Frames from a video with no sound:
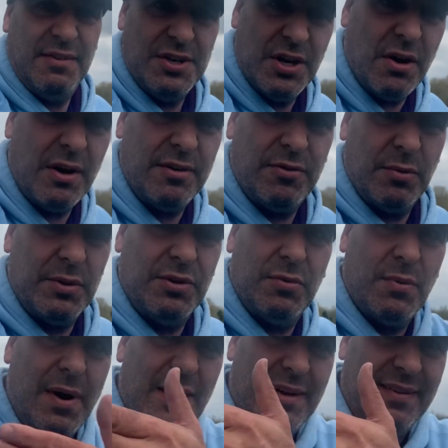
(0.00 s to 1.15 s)
yards, which is
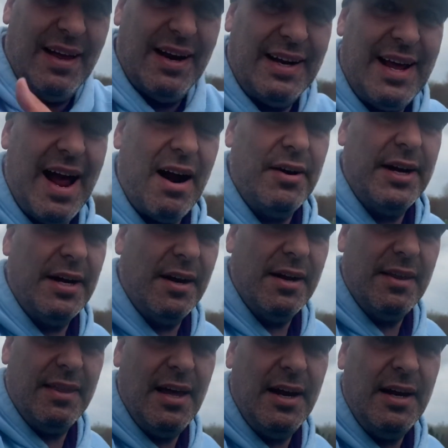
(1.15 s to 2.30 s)
where it said it carried on the
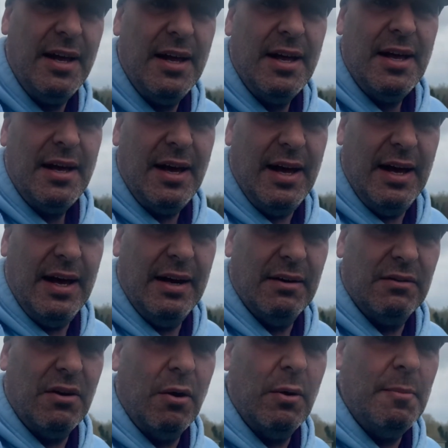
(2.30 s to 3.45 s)
thing. And lo and